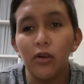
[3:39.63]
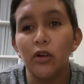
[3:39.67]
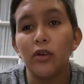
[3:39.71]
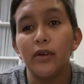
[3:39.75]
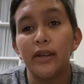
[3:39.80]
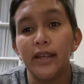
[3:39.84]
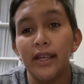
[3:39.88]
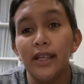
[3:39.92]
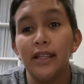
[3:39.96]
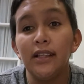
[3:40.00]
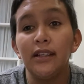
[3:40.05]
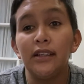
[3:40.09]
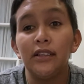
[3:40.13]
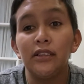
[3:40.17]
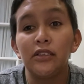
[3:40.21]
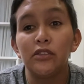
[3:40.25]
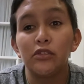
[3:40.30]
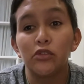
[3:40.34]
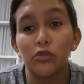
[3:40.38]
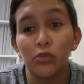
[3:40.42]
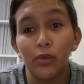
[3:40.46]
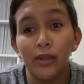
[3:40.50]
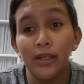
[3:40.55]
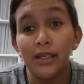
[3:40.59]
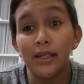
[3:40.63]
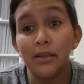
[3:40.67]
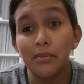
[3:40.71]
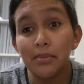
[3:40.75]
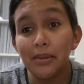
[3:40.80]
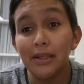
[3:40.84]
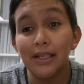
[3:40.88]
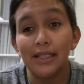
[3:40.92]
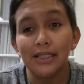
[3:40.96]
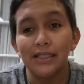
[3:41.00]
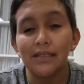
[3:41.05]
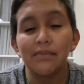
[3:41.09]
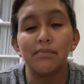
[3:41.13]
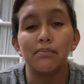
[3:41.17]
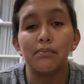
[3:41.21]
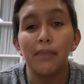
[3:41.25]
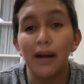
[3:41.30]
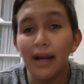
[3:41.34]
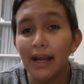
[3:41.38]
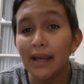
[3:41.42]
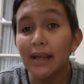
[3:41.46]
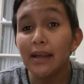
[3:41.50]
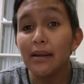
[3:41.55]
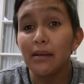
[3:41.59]
he quitted because of
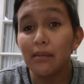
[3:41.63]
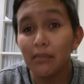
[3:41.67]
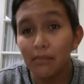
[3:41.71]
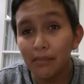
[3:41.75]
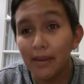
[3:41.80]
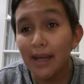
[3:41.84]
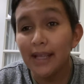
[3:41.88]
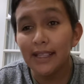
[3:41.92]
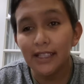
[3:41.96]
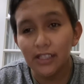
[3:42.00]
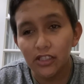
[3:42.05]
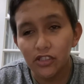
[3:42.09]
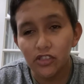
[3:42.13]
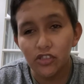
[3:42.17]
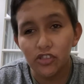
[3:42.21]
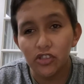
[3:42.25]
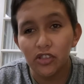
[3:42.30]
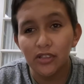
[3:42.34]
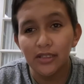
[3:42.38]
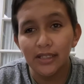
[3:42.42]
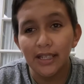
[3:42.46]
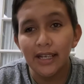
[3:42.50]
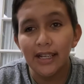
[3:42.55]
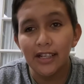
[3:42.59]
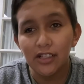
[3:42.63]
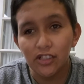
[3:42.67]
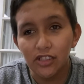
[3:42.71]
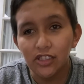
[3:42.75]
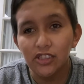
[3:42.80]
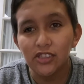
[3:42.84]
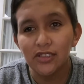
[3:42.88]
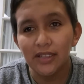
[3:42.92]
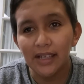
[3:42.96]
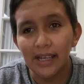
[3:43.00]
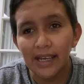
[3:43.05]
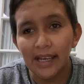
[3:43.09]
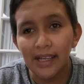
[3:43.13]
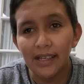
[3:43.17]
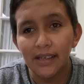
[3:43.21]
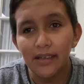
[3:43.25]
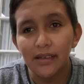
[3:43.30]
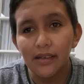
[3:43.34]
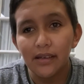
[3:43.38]
my manager that I used to have.